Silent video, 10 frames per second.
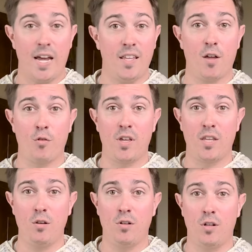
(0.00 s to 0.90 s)
And the other thing
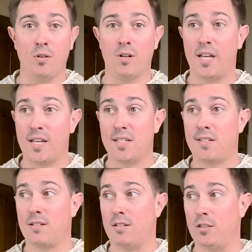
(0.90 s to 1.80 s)
that you can do
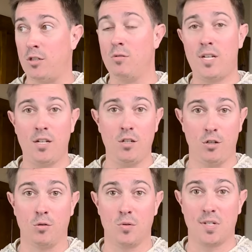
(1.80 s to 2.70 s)
is you can
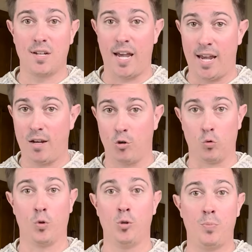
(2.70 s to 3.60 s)
use a
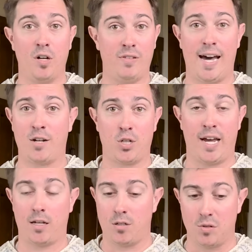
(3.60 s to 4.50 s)
group of
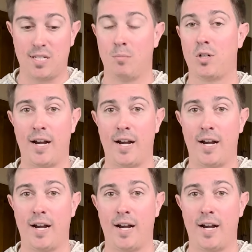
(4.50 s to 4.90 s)
hashtags, use similar